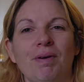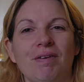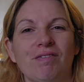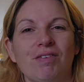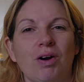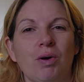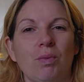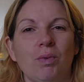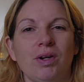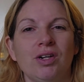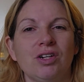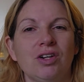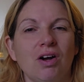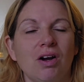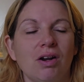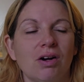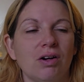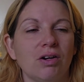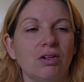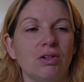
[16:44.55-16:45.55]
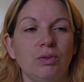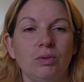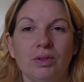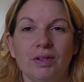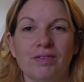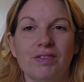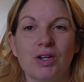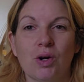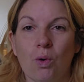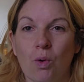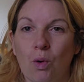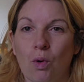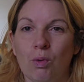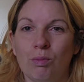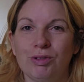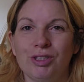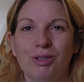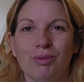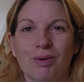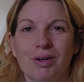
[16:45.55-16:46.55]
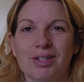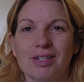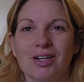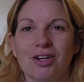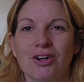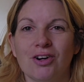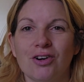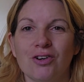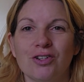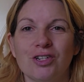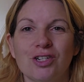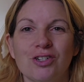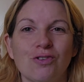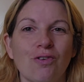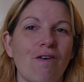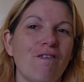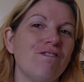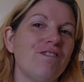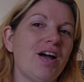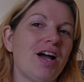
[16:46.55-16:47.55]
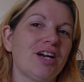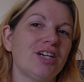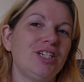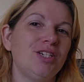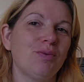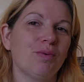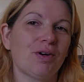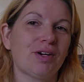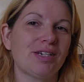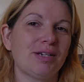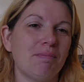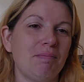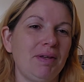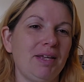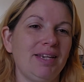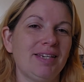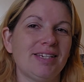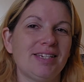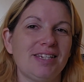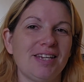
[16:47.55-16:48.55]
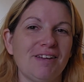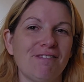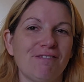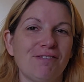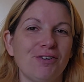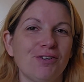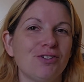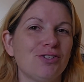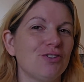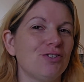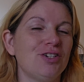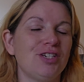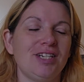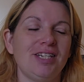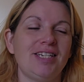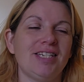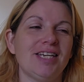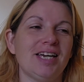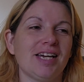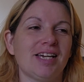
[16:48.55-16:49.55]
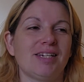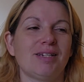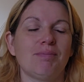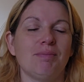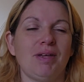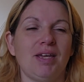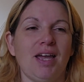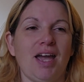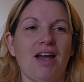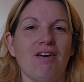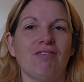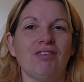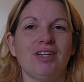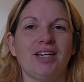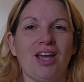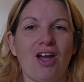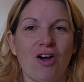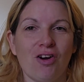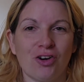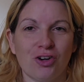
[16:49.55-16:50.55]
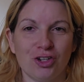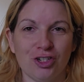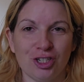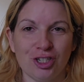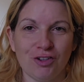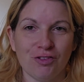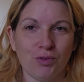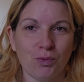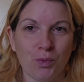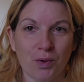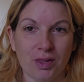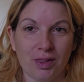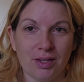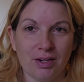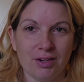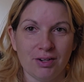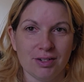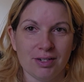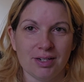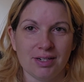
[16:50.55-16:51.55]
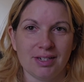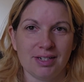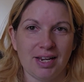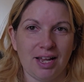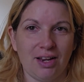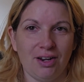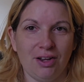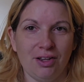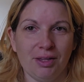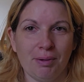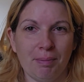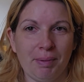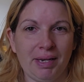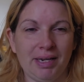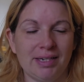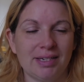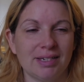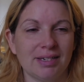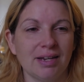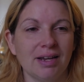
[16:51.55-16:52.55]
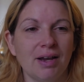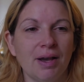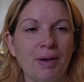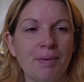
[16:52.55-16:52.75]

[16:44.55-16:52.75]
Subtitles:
I've got one daughter who lives at home. She works at a grocery store. In fact, she works in meat and seafood. So she texts me every day on her shift when there's a sale on the meats.